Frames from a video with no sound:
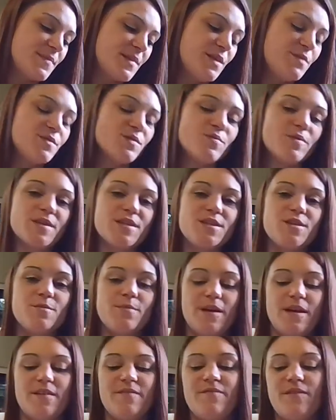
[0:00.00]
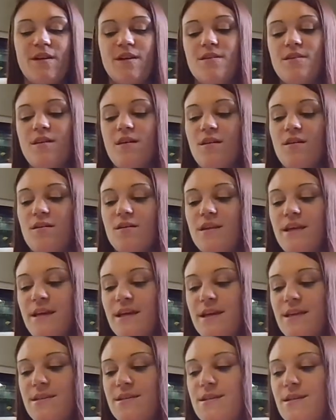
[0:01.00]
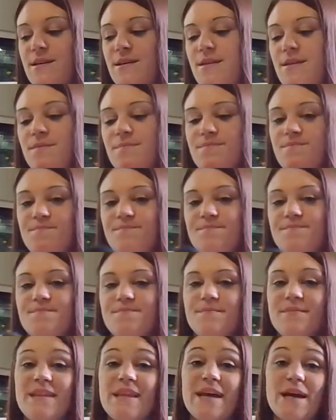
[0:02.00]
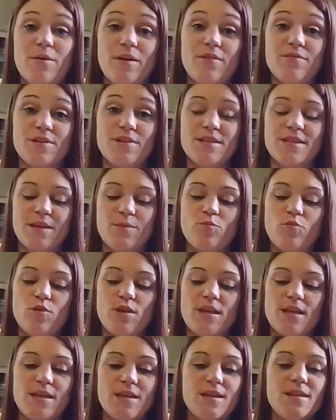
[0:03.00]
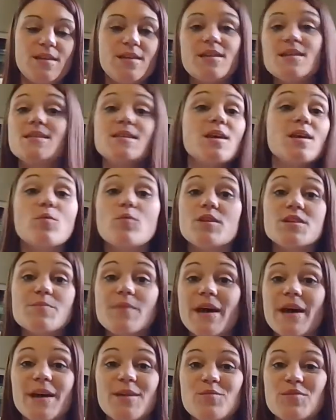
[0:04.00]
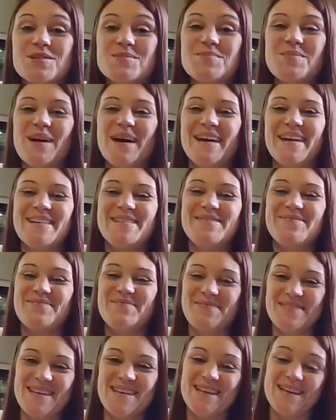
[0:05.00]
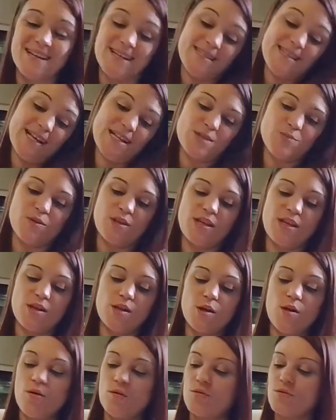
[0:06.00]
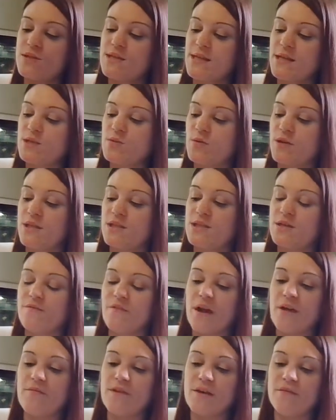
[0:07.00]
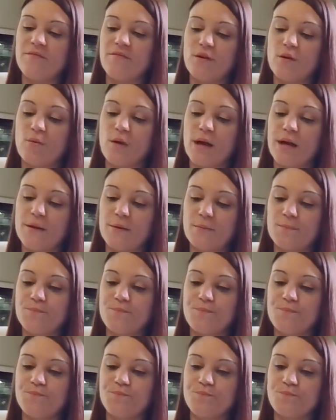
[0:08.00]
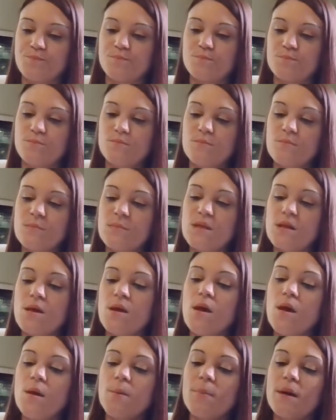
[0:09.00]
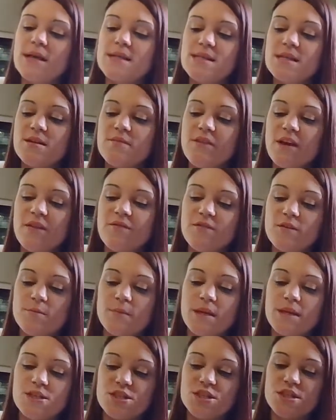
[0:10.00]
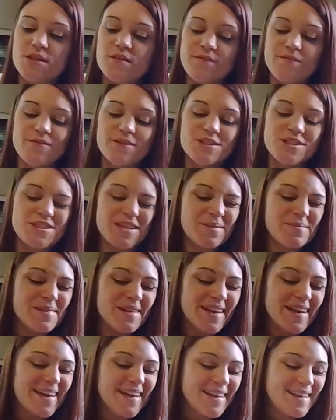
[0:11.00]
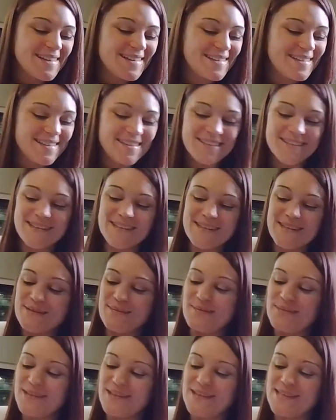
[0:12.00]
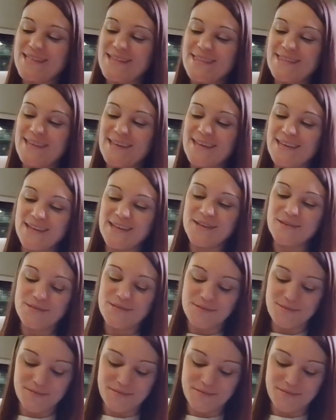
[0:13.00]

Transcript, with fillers: He was rescued by a fire hall, and um, now every time we eat, he's like, Where's mine? Where's mine? Because that's what he knows. That's what he survived on for a while. Positive affirmation for Gemini. Please and thank you.